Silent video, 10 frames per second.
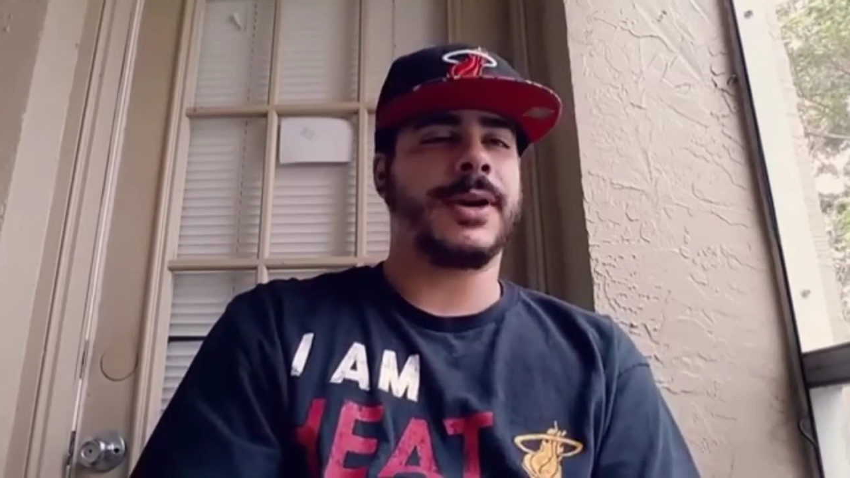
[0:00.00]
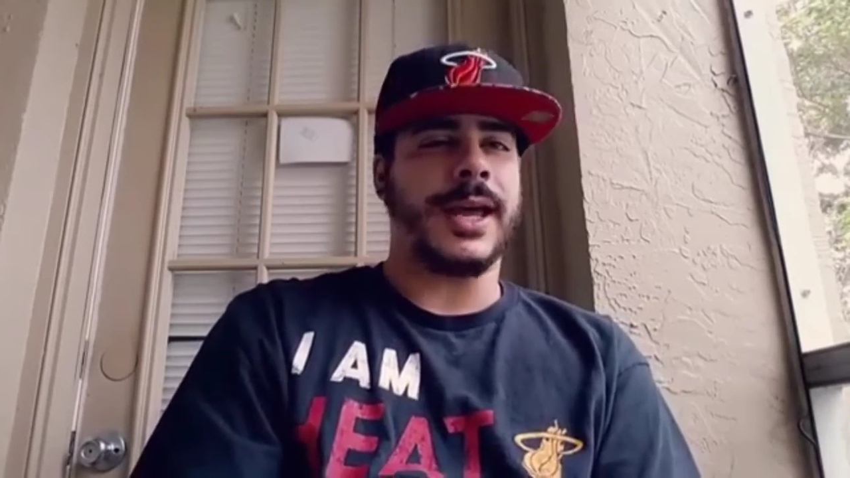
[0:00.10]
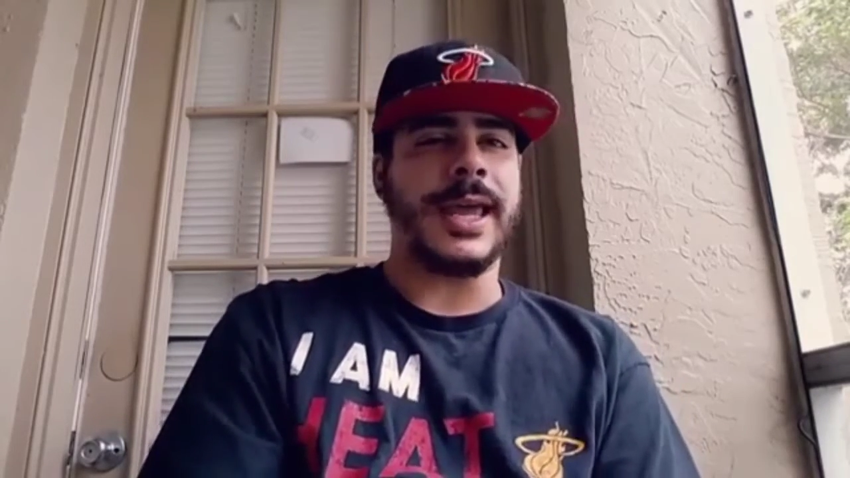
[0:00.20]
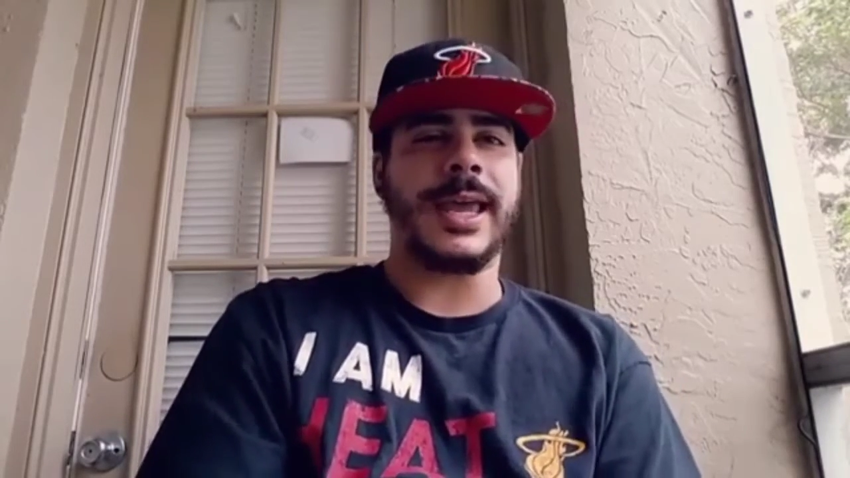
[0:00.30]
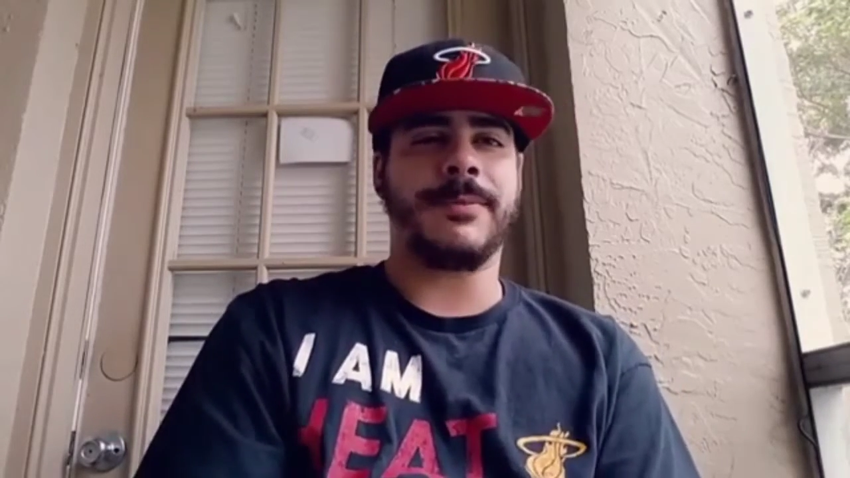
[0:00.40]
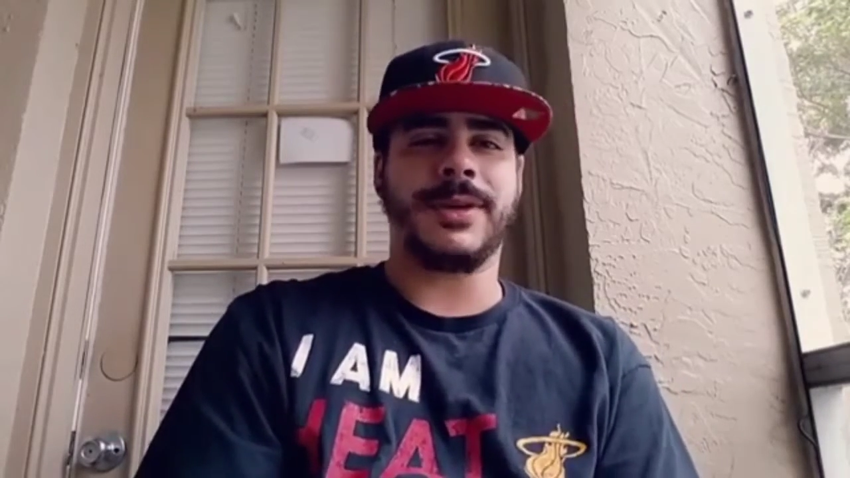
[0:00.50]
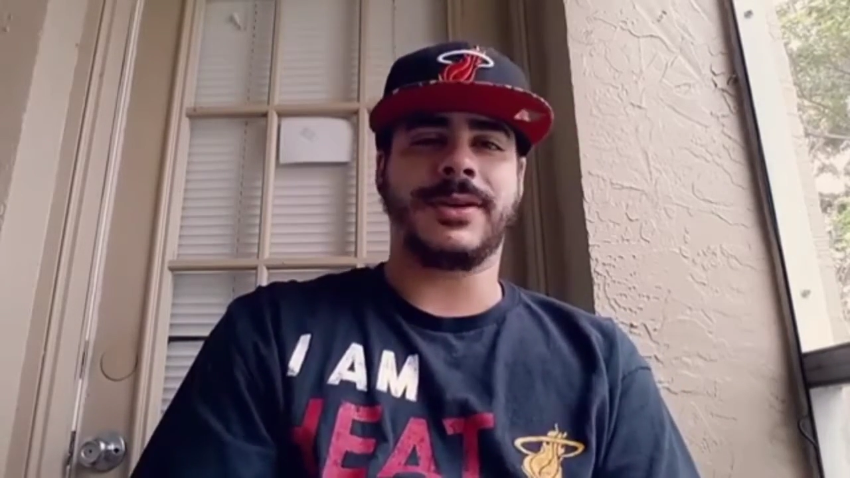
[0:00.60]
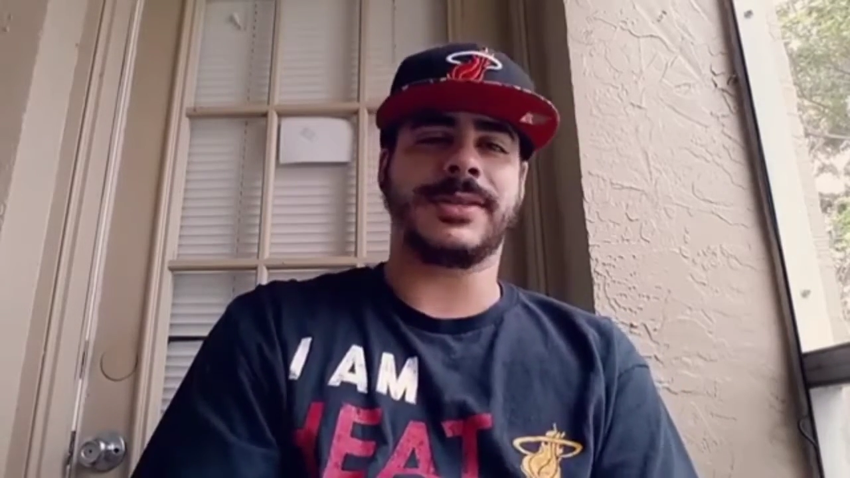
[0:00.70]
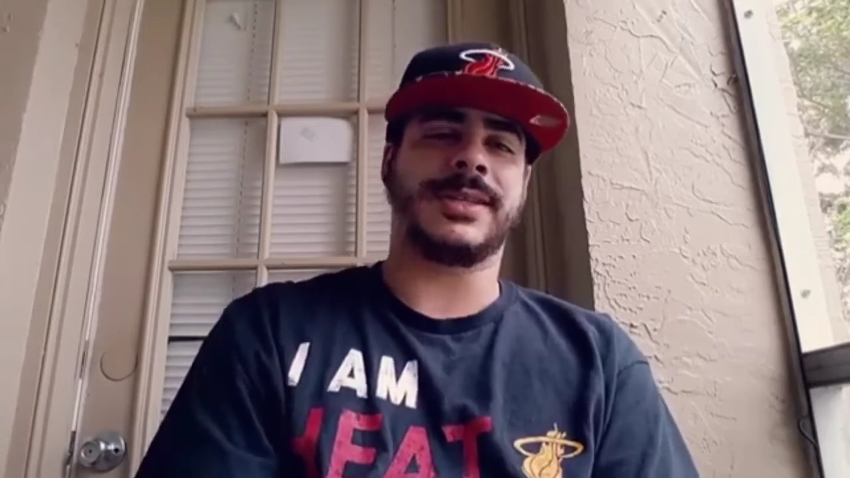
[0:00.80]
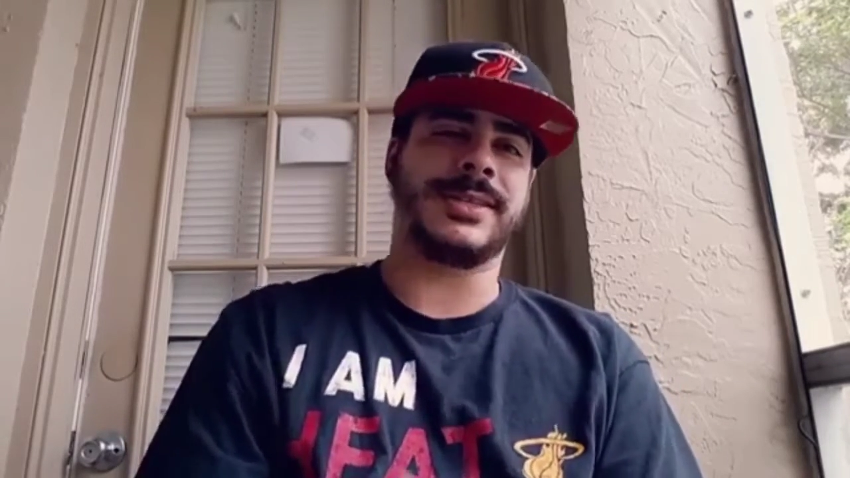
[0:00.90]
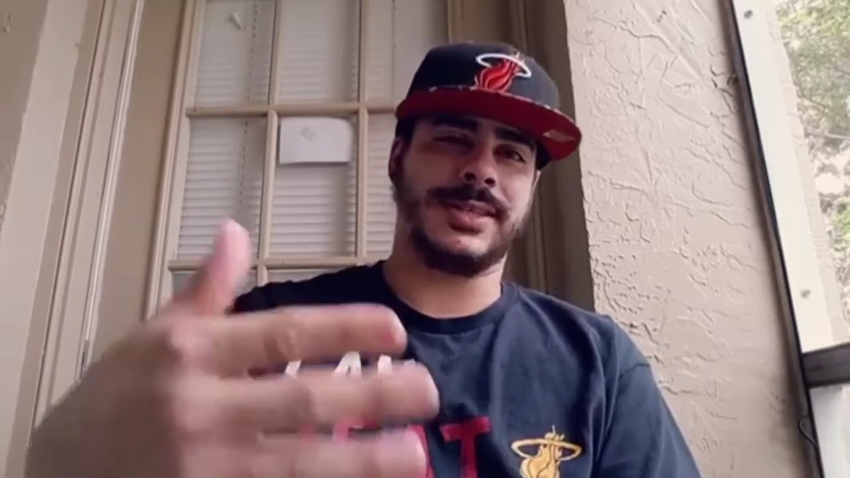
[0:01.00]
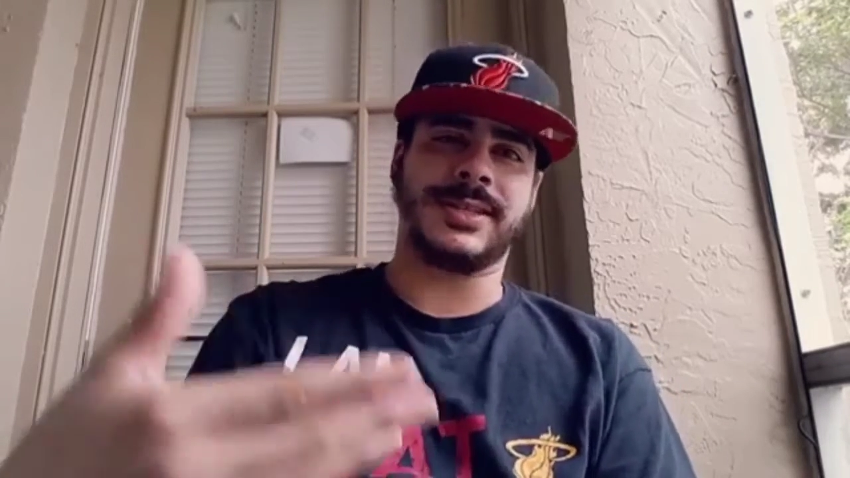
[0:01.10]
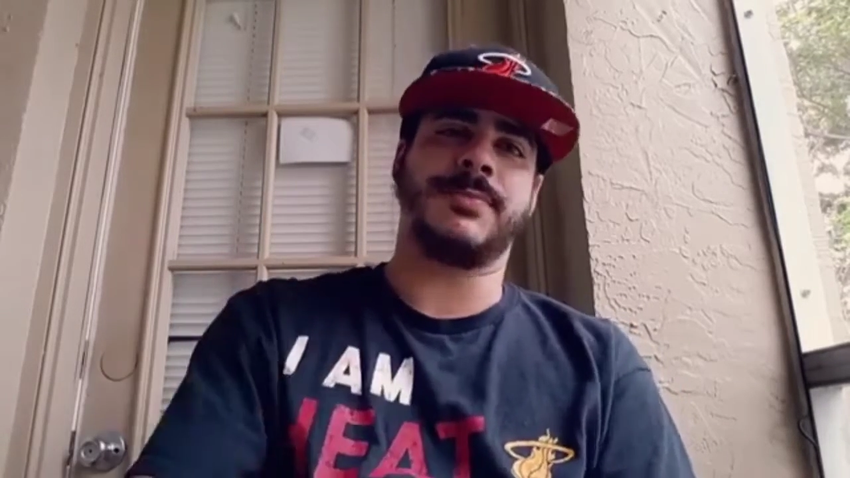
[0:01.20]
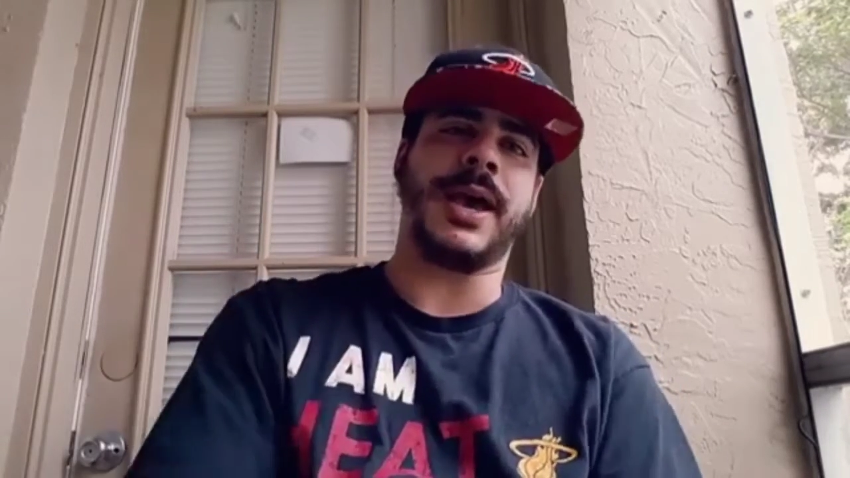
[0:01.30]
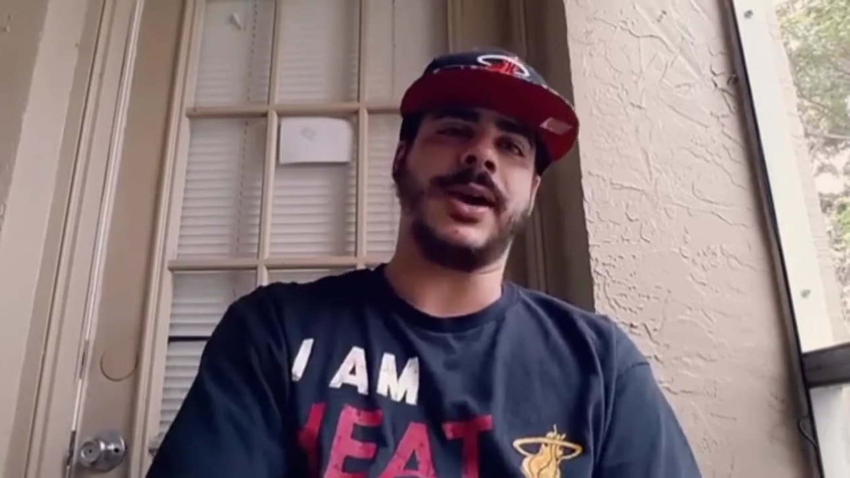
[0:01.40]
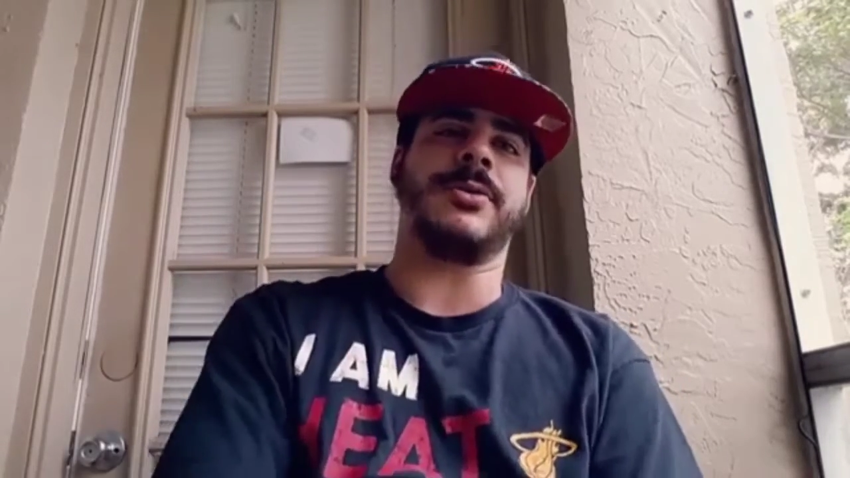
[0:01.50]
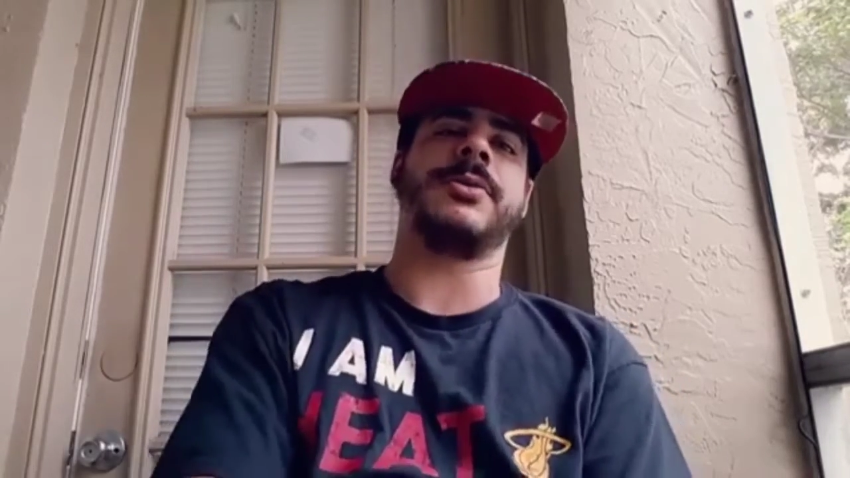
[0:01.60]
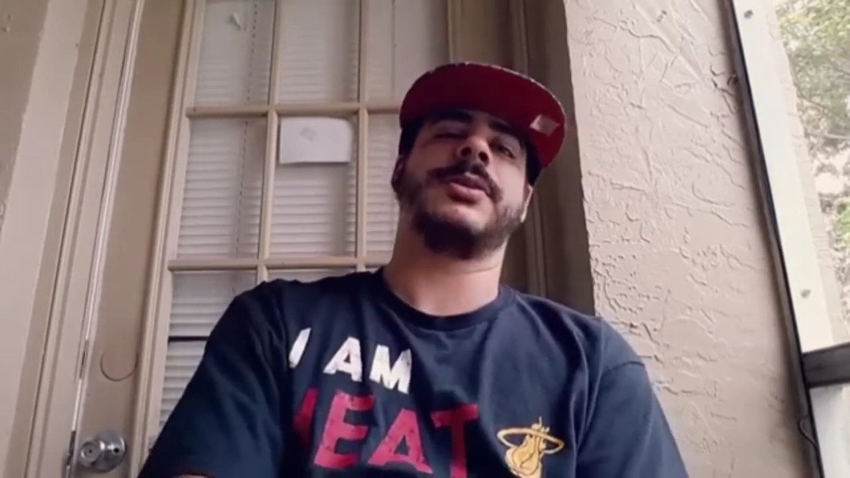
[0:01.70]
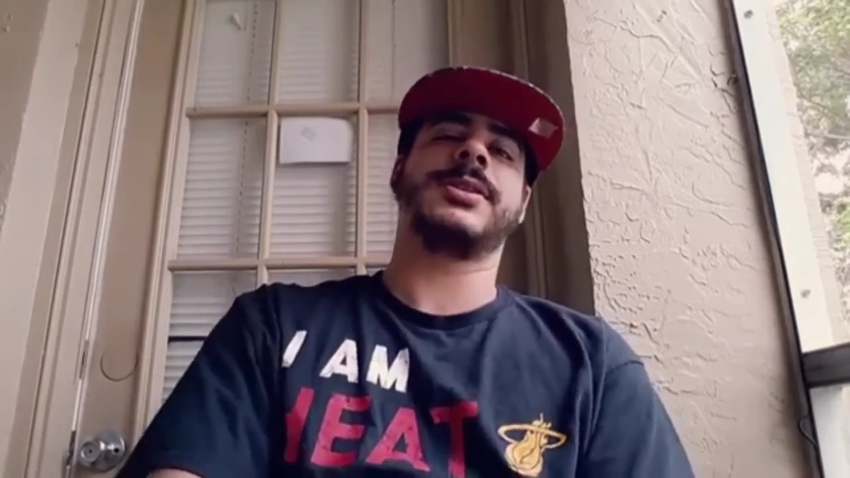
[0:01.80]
but I am, because it's this battle.